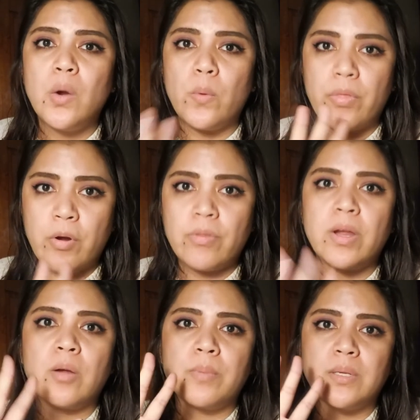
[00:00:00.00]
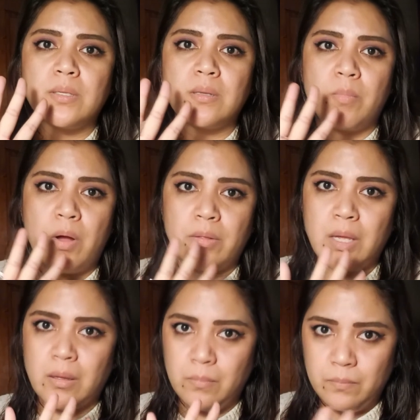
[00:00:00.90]
with our therapist upon
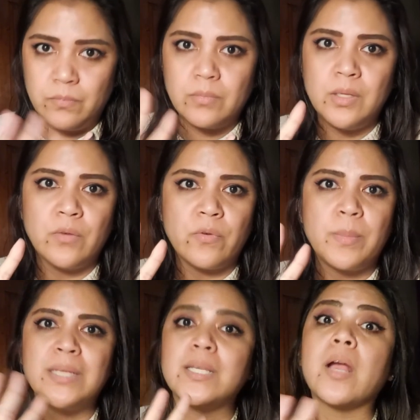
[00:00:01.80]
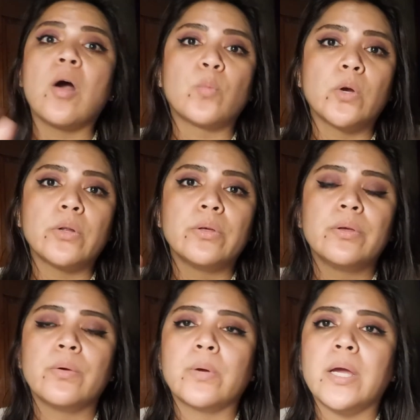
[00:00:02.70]
from intake onward,
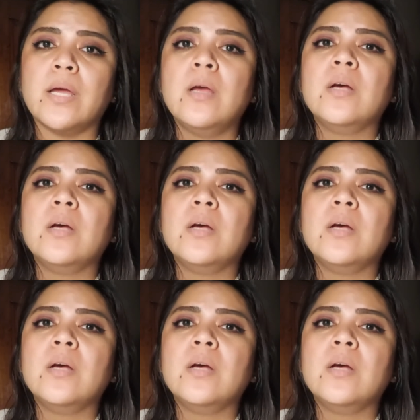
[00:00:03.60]
okay?